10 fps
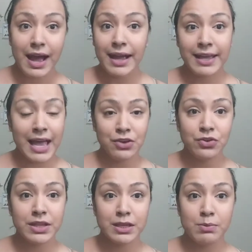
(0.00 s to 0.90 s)
I can't do
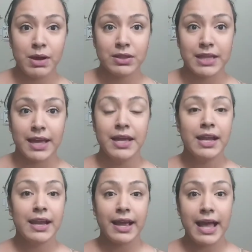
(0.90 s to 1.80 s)
nothing about that.
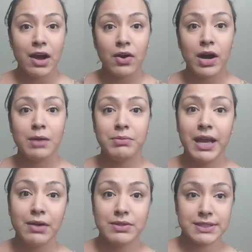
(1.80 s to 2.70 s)
Like how um,
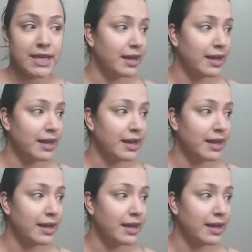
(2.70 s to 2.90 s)
Miha was saying,